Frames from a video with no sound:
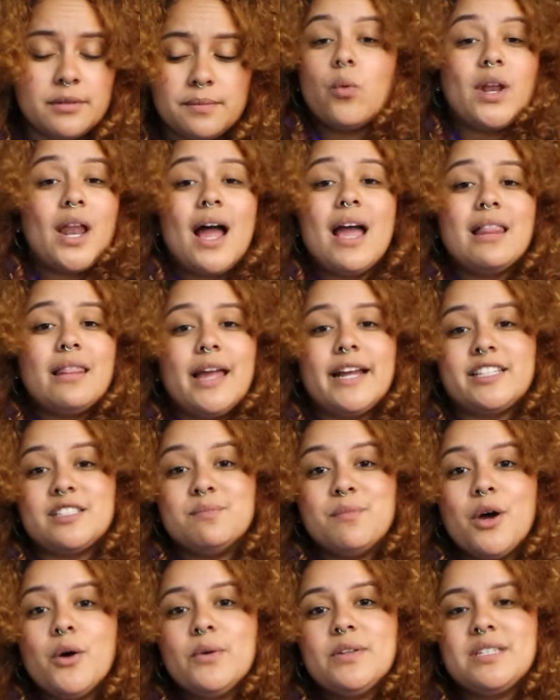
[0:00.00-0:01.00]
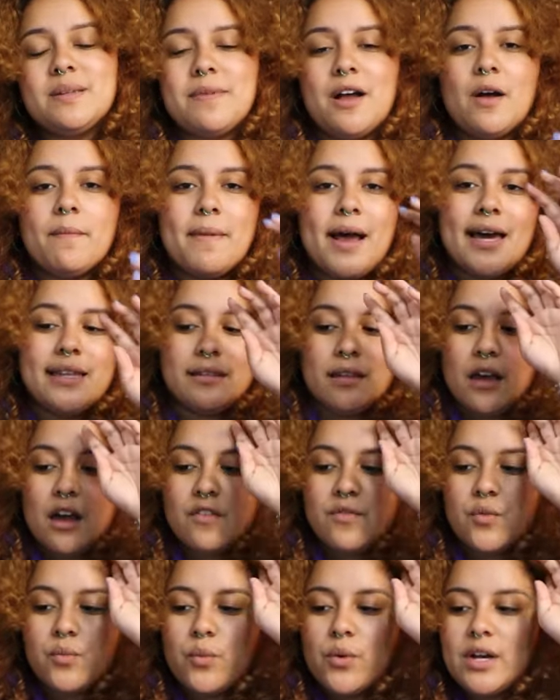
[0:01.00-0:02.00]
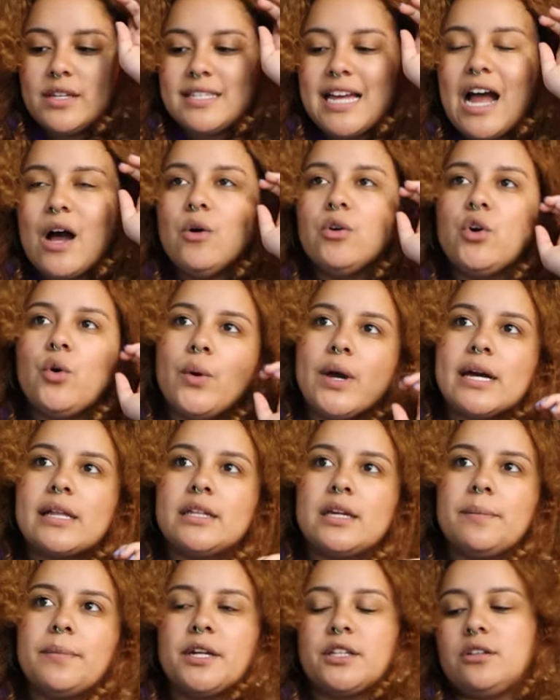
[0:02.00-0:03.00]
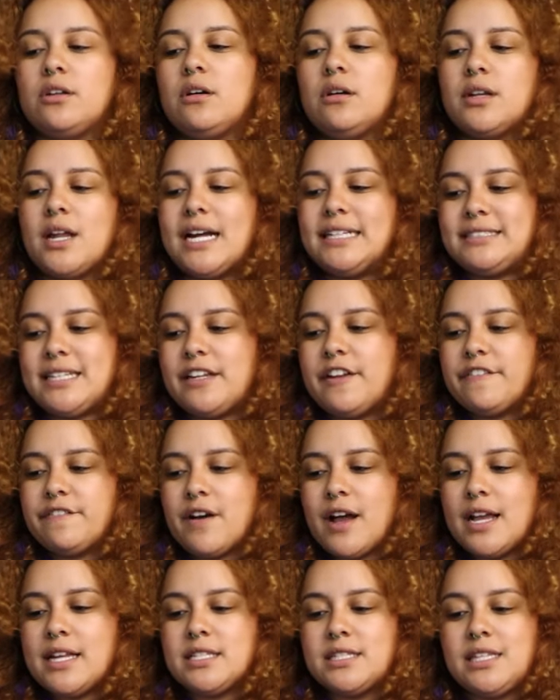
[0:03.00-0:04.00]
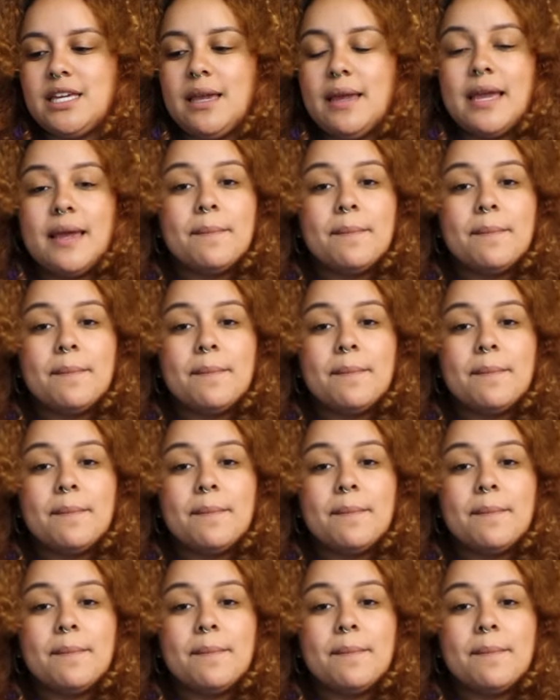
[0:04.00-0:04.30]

What I liked most about Mad Love was how quickly Breton identifies the